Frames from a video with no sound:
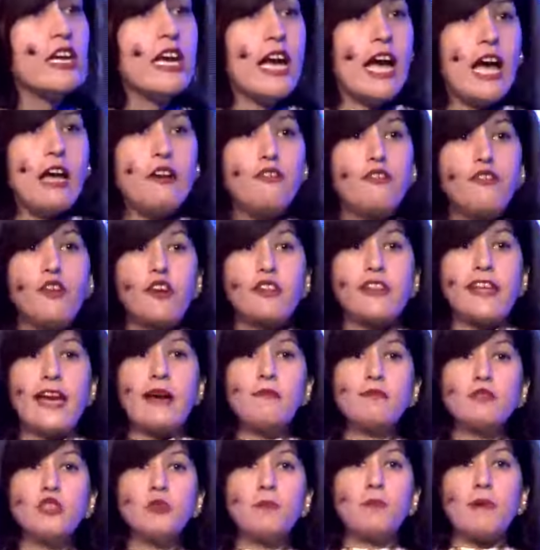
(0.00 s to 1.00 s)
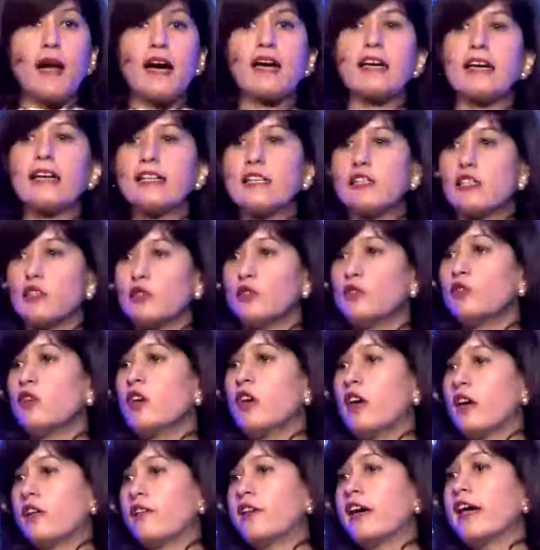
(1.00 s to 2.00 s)
and for them to plug into
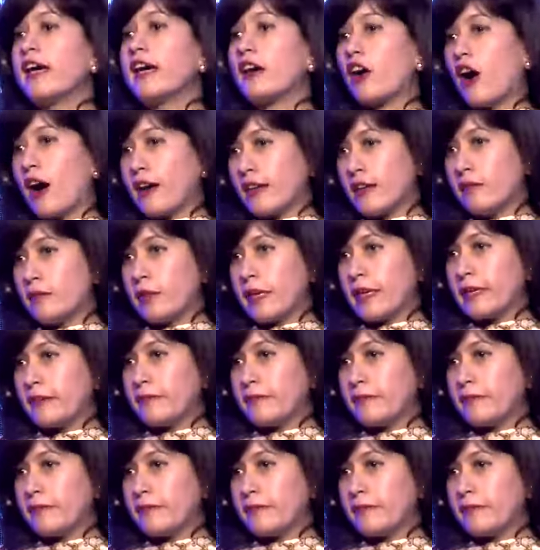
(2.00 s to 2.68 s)
the economy.